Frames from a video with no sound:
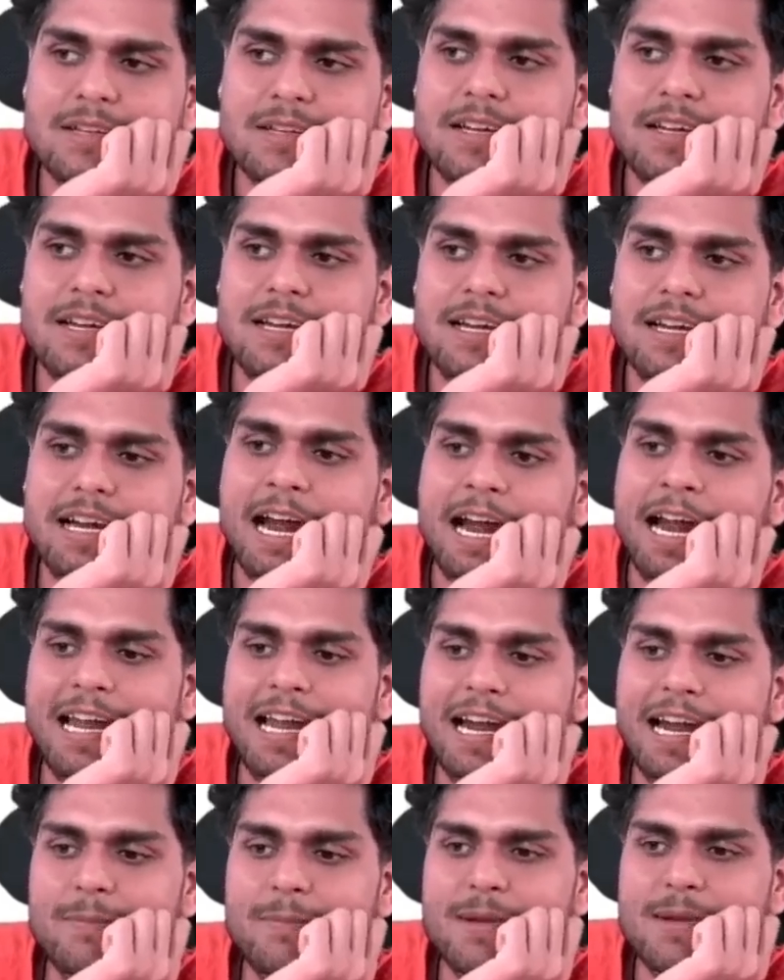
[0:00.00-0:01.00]
And let
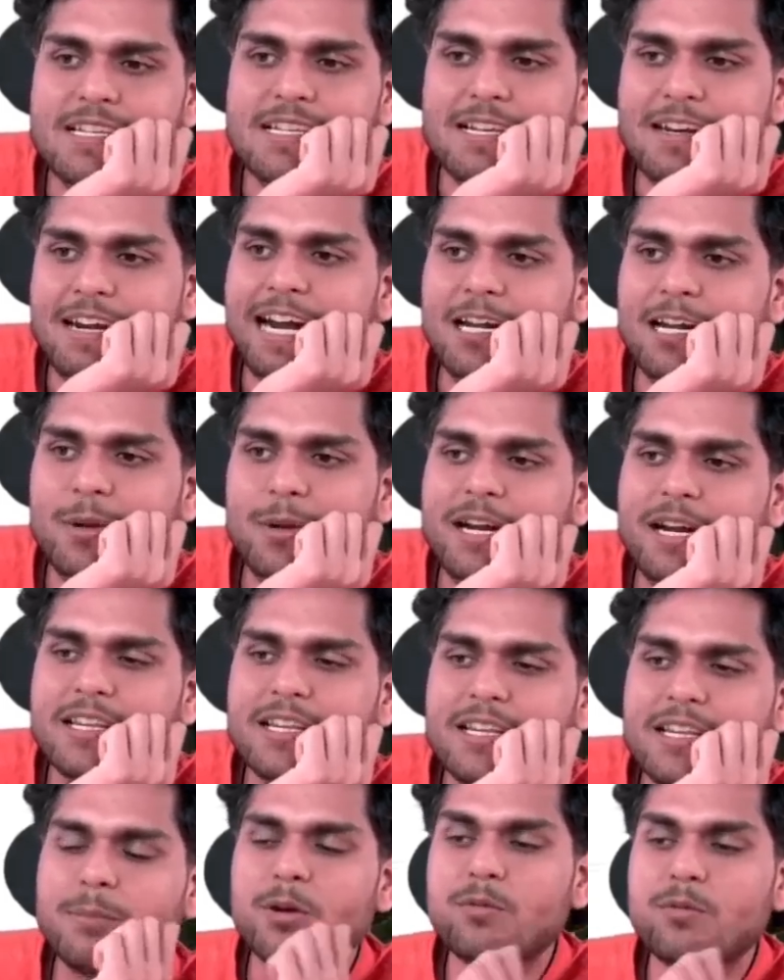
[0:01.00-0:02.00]
me just try to hit the
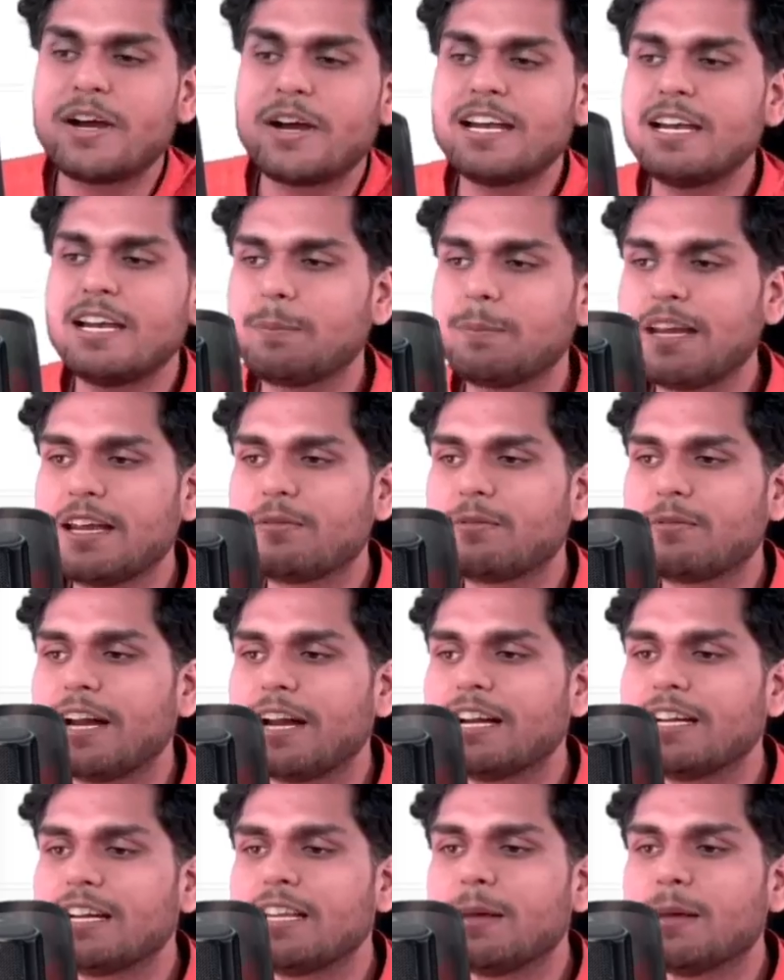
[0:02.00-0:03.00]
profile API. If I
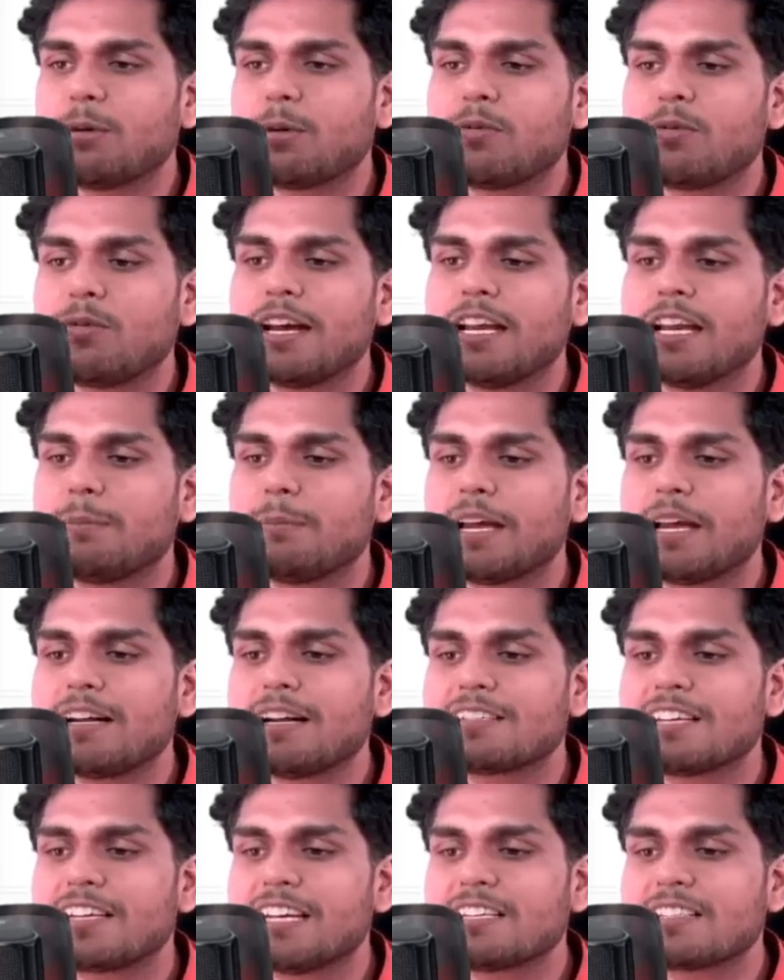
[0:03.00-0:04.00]
hit the profile API, it
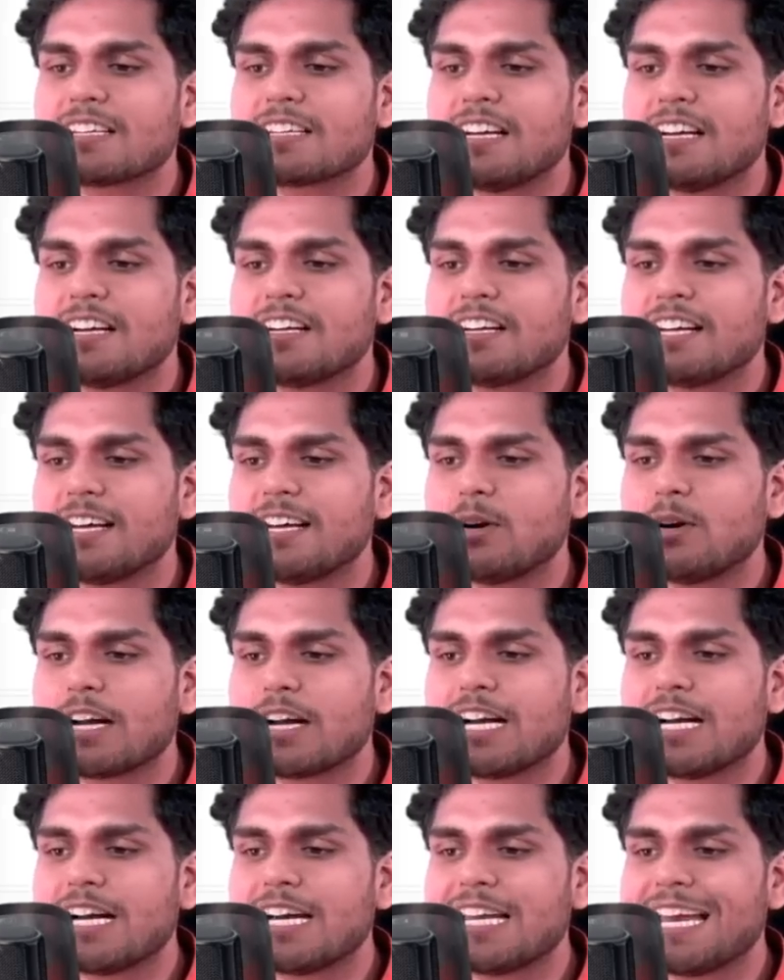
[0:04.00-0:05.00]
says
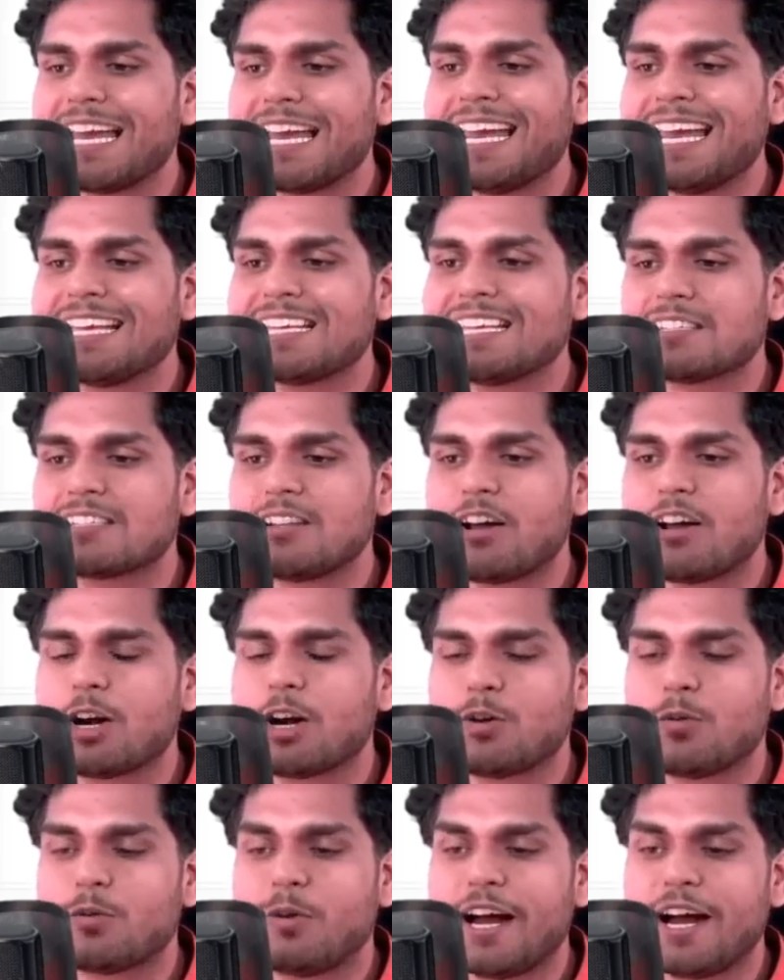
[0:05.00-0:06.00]
token is not
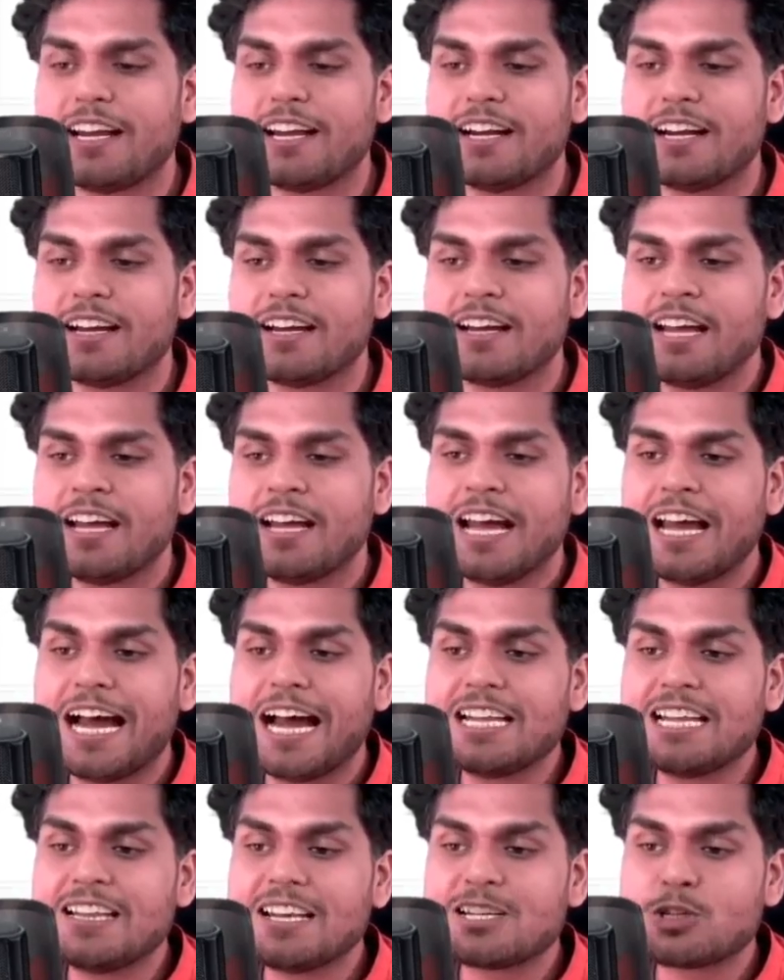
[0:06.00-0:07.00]
valid.
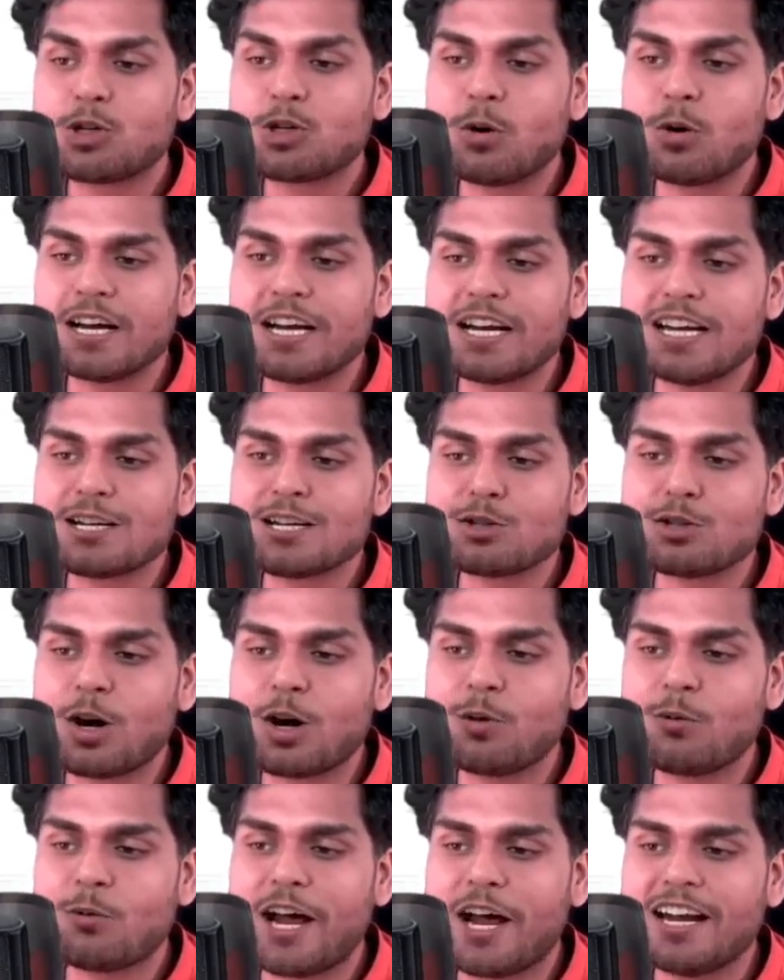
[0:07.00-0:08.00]
And this token is not
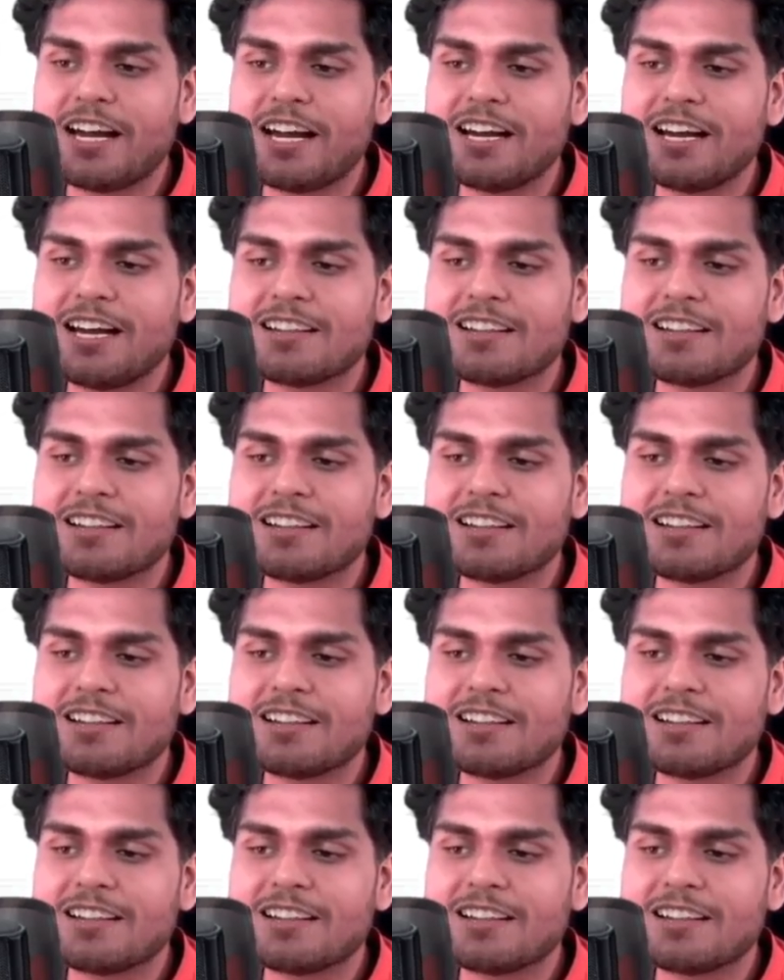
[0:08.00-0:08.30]
valid.